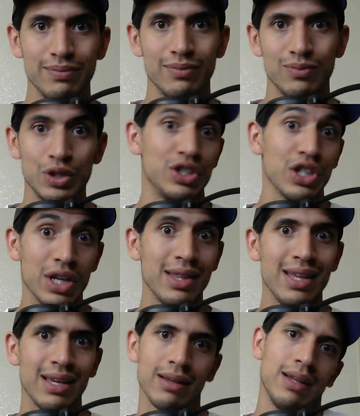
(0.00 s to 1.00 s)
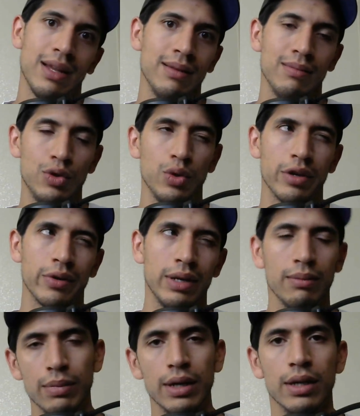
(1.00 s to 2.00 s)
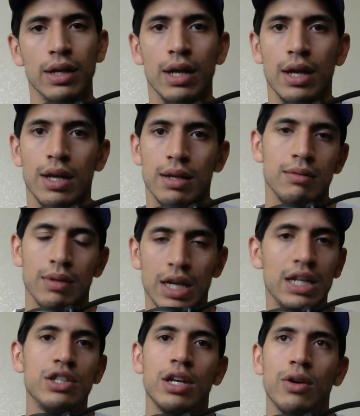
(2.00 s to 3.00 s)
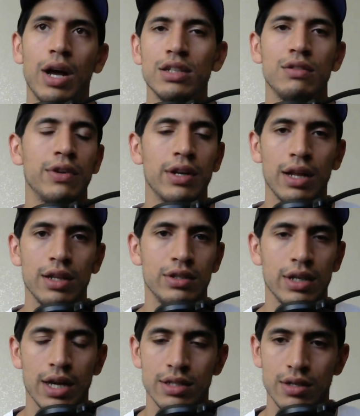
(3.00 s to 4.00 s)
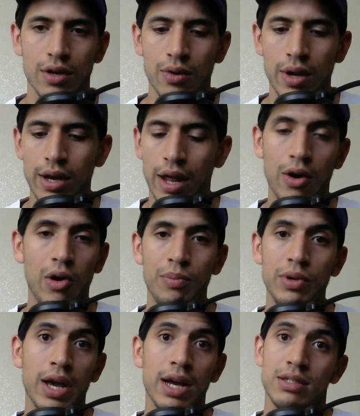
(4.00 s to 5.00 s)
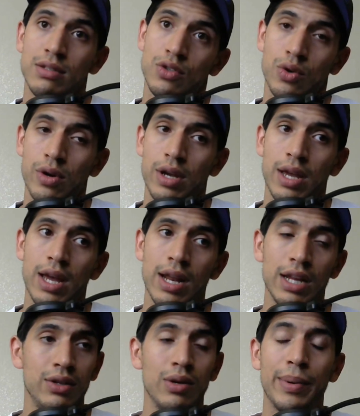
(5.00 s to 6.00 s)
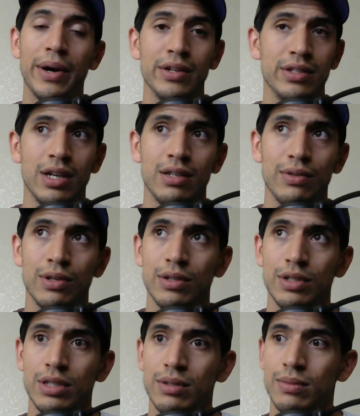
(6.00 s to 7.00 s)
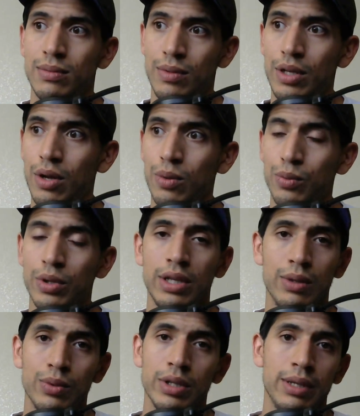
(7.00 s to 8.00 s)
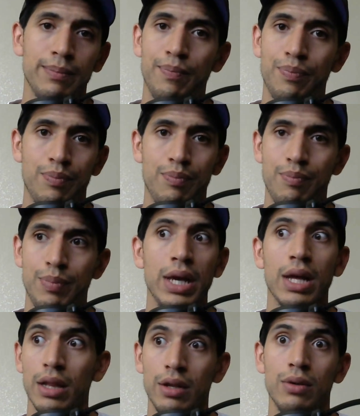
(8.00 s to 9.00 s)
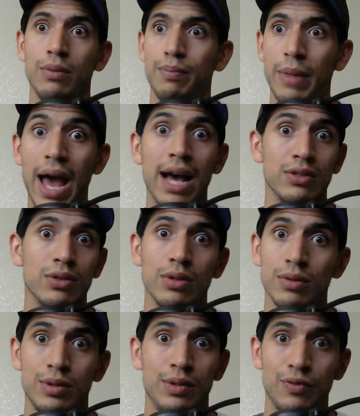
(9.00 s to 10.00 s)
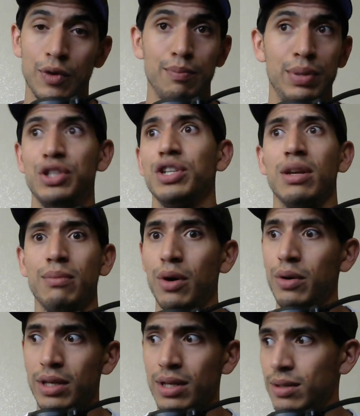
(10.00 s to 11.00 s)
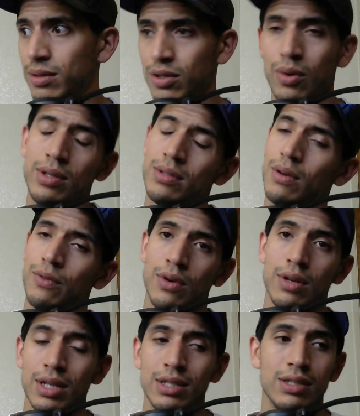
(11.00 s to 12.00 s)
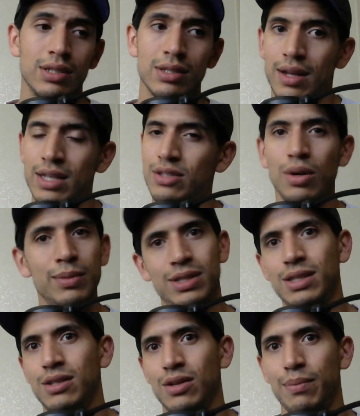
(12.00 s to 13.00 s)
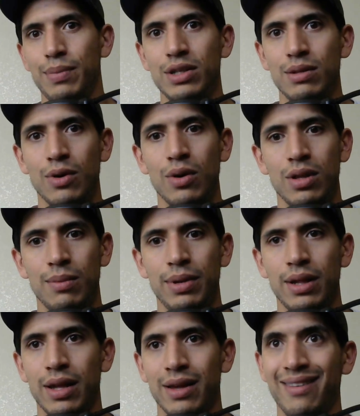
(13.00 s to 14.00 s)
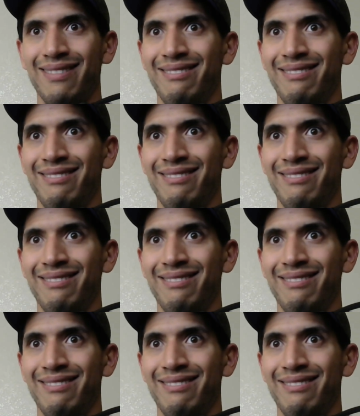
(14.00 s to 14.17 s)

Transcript: which is a good thing to a degree. But in general, I just figured I'd let you guys know, and I hope you guys enjoy. And I do apologize for just, you know, really, really being a little asshole for bitching and moaning and so on and so forth. It's just, it's so much easier to bitch and moan than be like,